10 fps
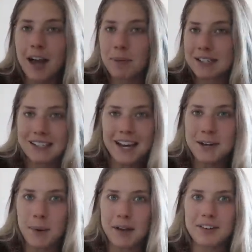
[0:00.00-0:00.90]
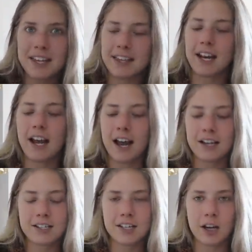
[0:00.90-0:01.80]
I'm excited about everything that I
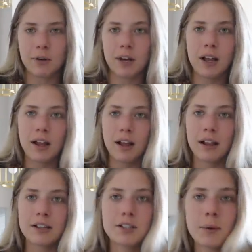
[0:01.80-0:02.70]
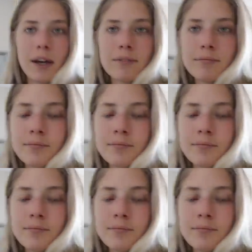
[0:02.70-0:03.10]
got. So let's do it.